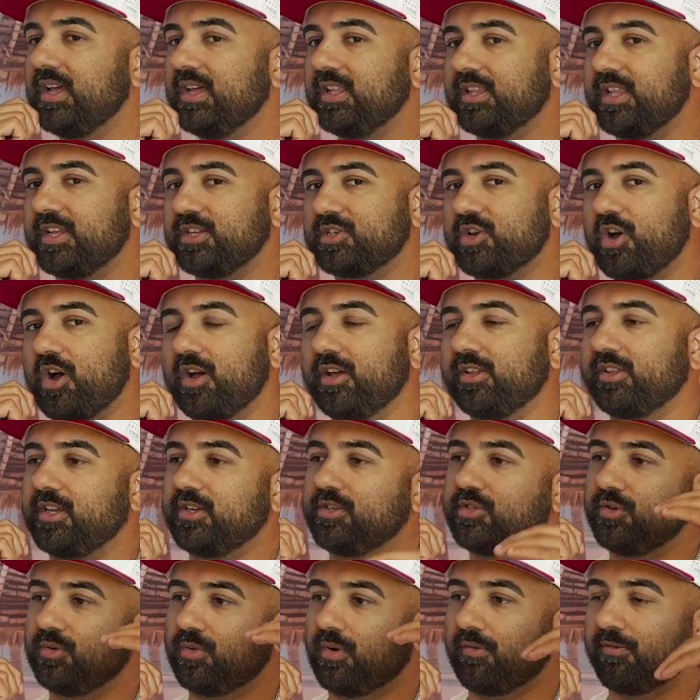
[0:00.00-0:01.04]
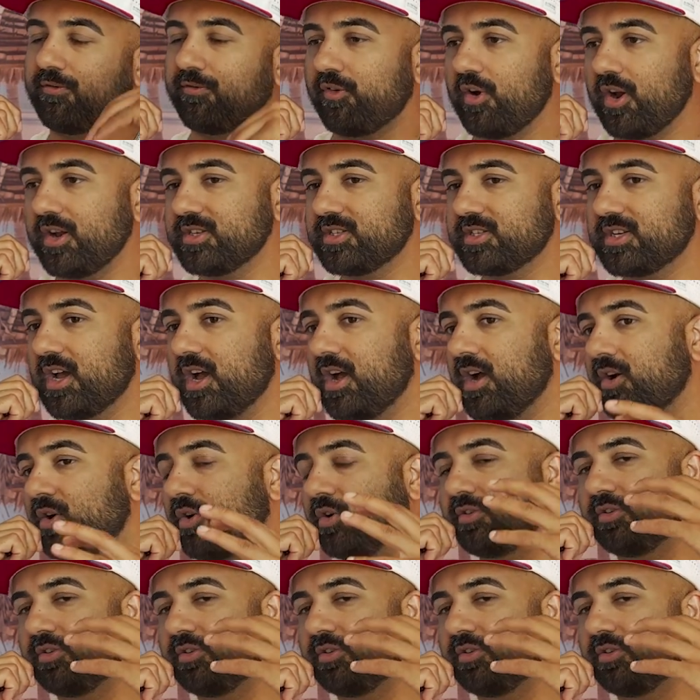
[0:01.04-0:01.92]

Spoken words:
They do a front tuck, or